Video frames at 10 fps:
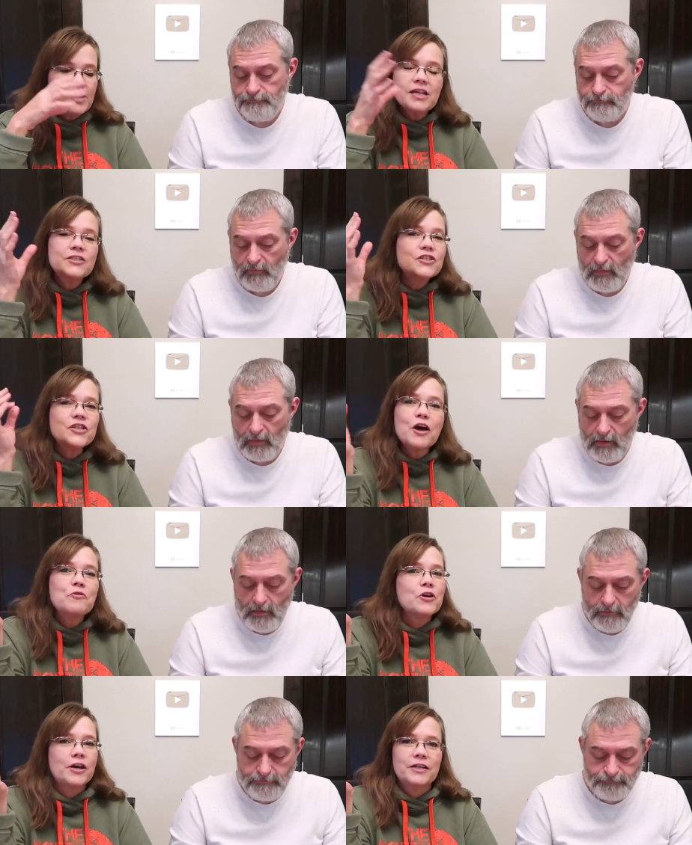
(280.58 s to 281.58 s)
Speaker 1: it's
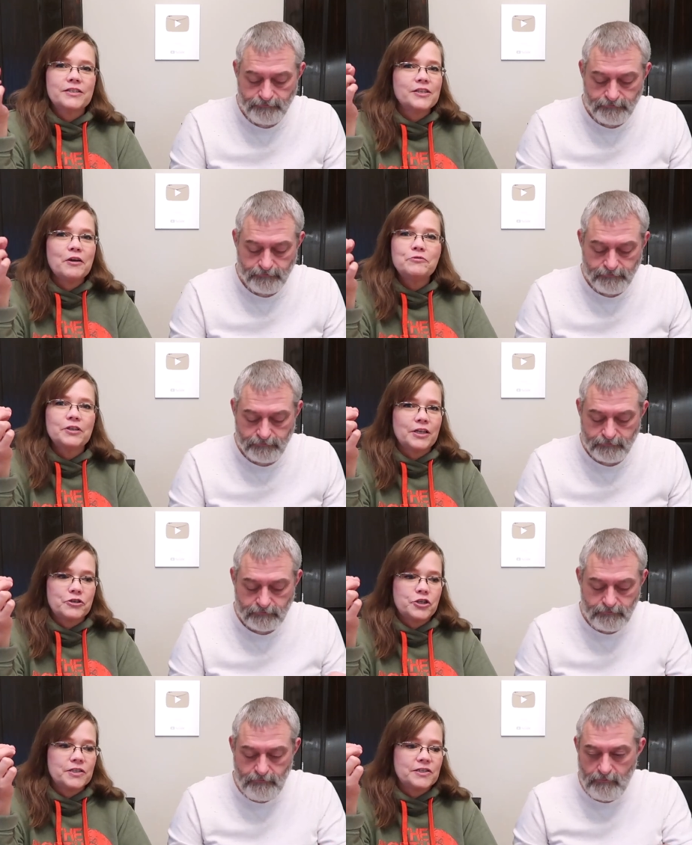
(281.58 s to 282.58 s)
so good, so
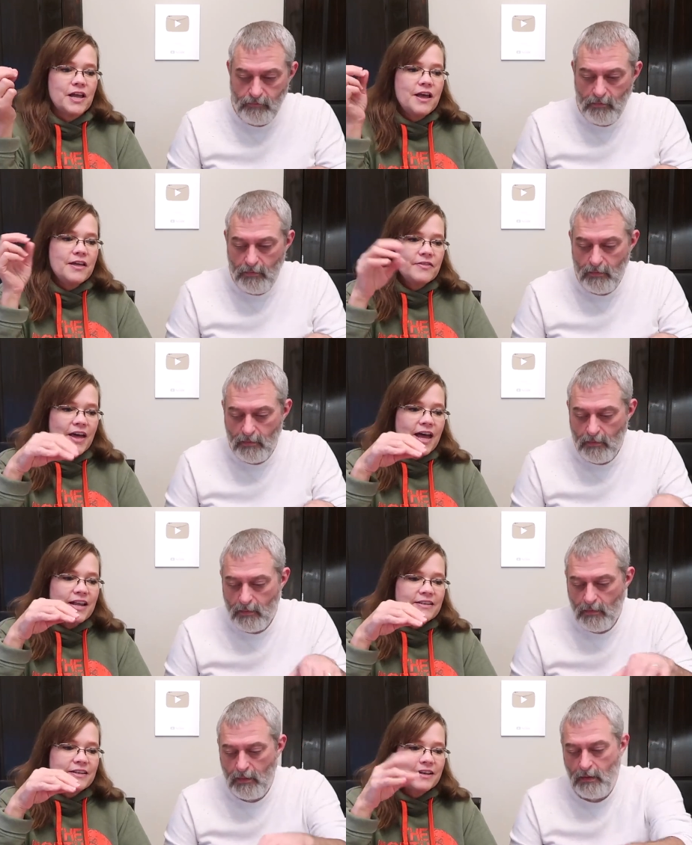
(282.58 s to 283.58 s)
delicious.
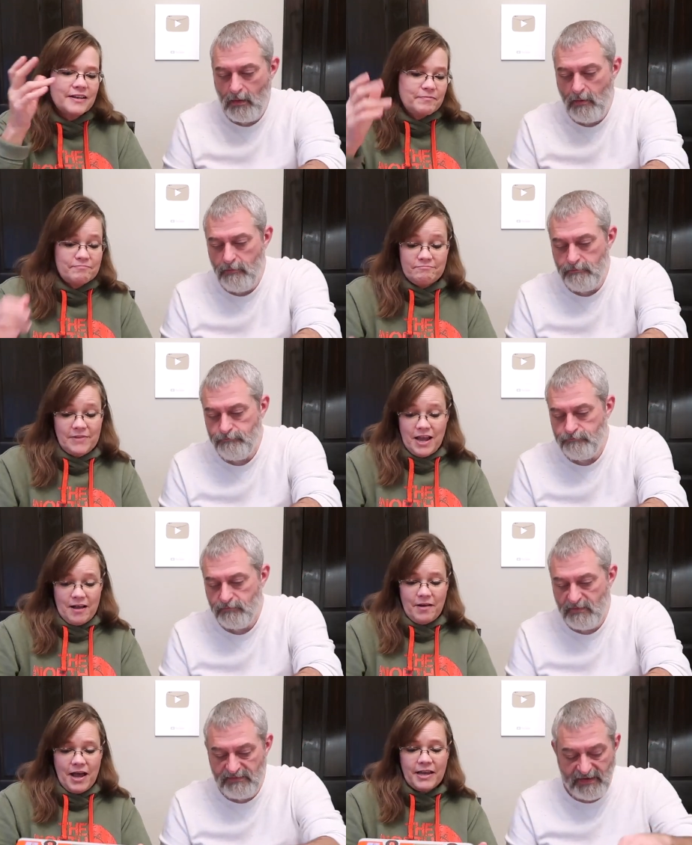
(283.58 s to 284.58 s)
That, um,
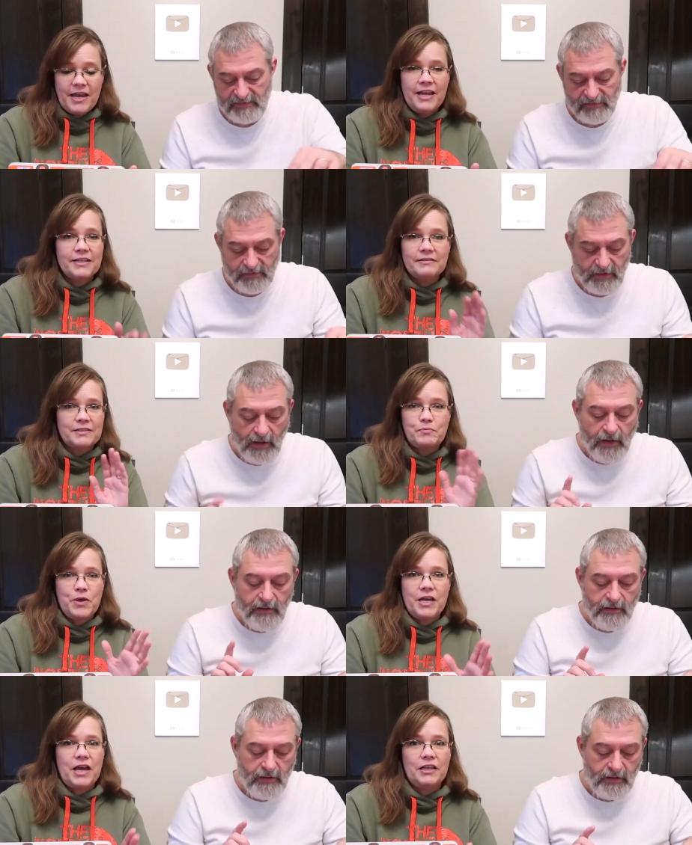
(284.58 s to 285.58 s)
yeah, exactly. I can't
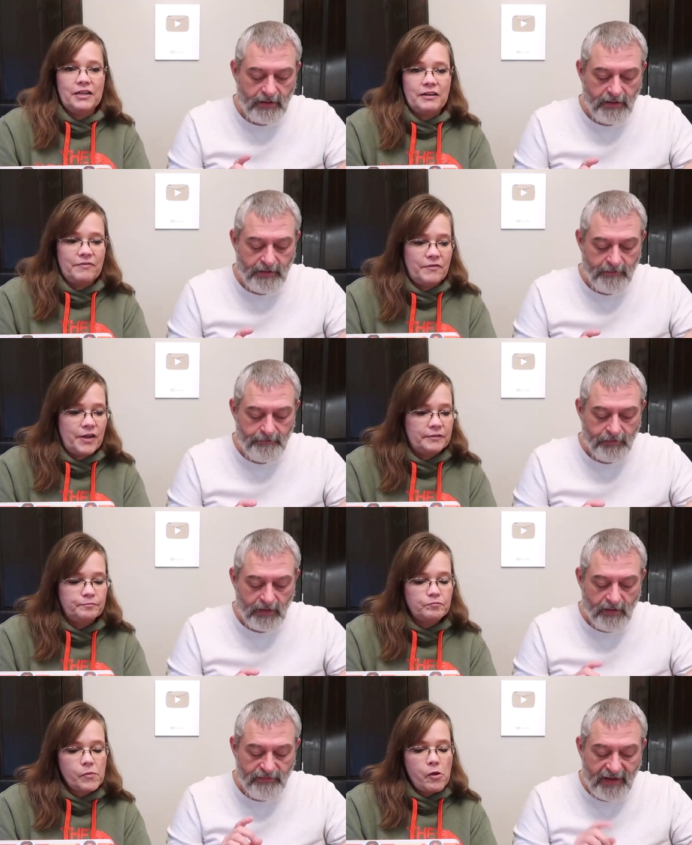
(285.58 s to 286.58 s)
speak highly enough
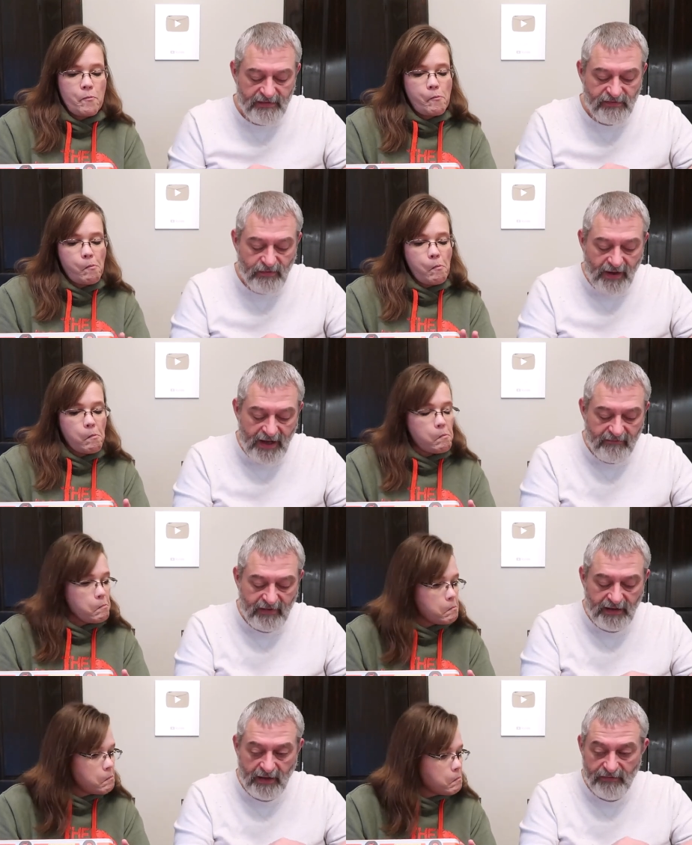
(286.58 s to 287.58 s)
Speaker 2: um, They do have
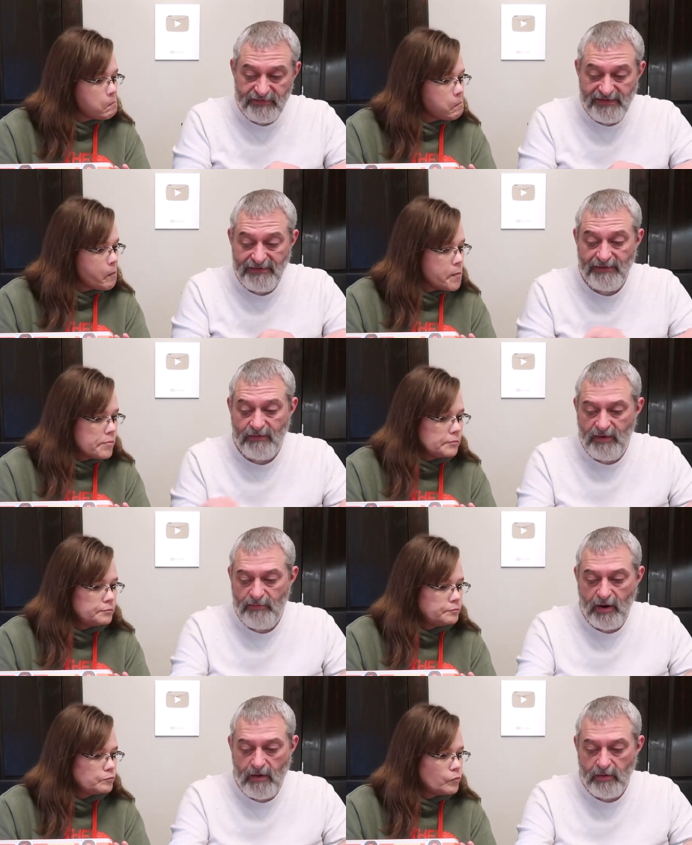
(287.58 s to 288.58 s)
another tin that we
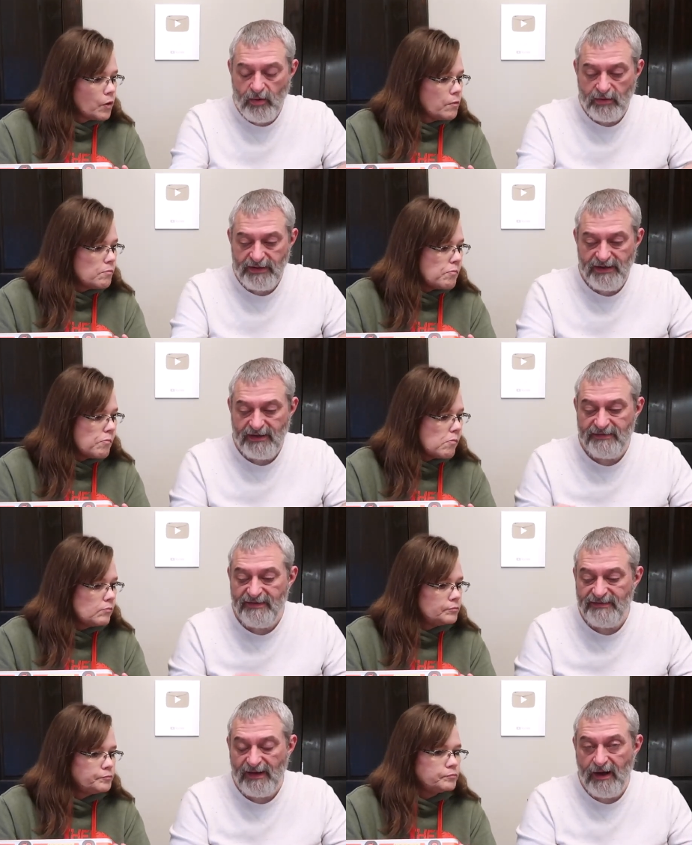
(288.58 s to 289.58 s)
probably won't get because
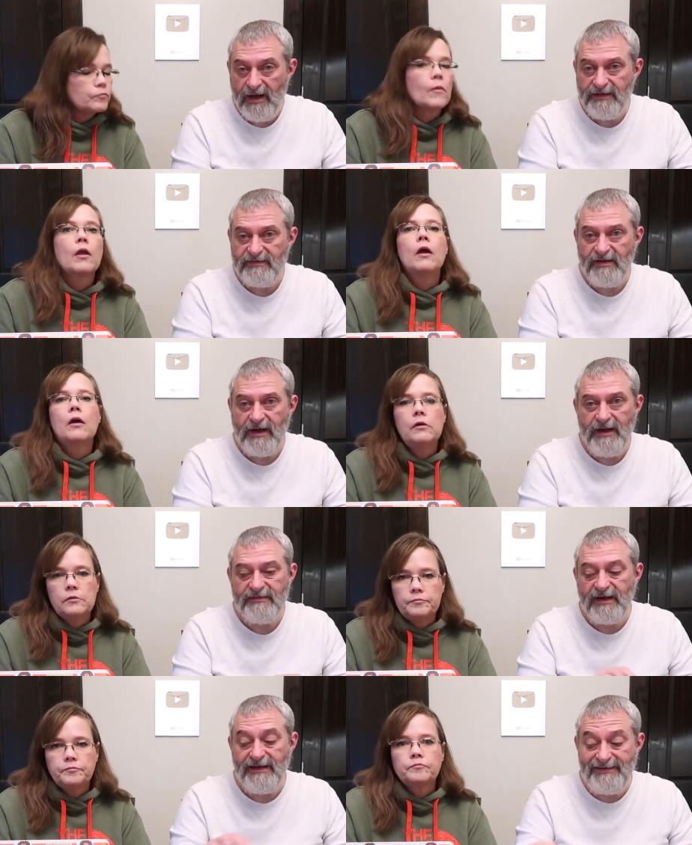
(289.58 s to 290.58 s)
it's it's uh,
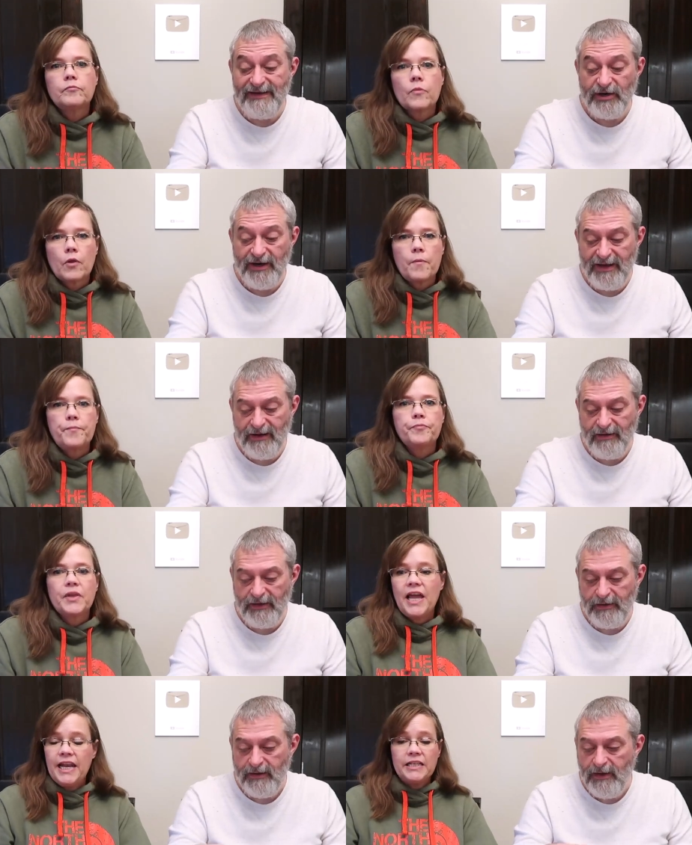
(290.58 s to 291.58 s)
it's got a deer head on
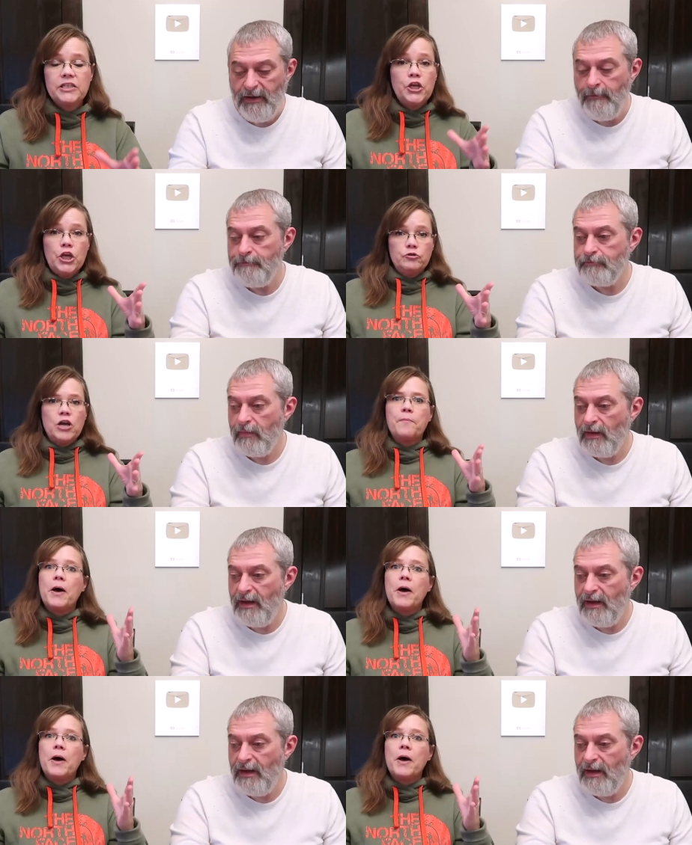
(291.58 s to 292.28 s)
it.
Speaker 1: And it's huge. I